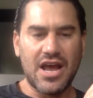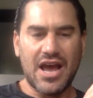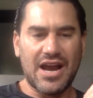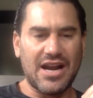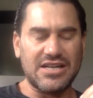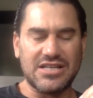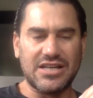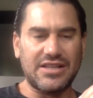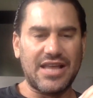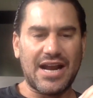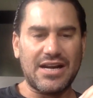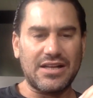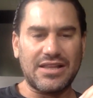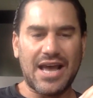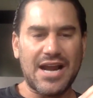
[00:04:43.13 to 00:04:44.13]
And I said,
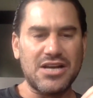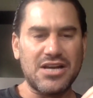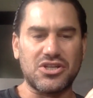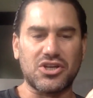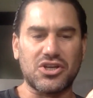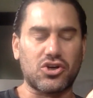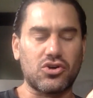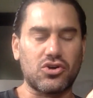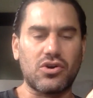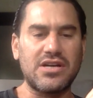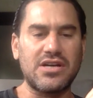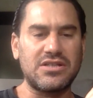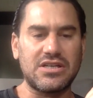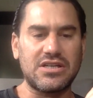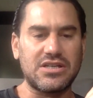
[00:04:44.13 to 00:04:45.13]
that is the
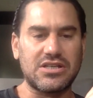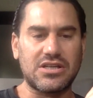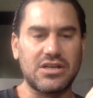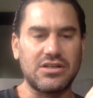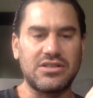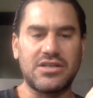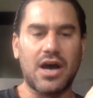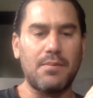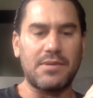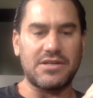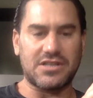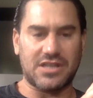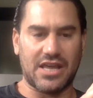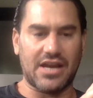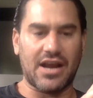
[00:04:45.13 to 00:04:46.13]
craziest,
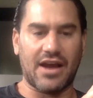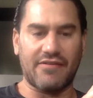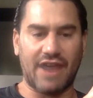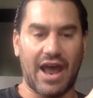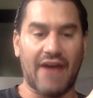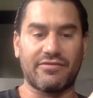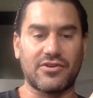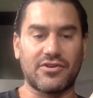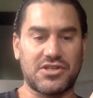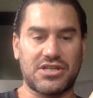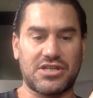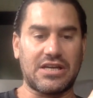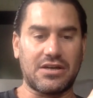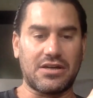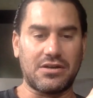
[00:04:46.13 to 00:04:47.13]
dumbest thing I've ever
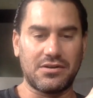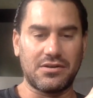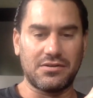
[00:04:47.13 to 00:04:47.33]
seen.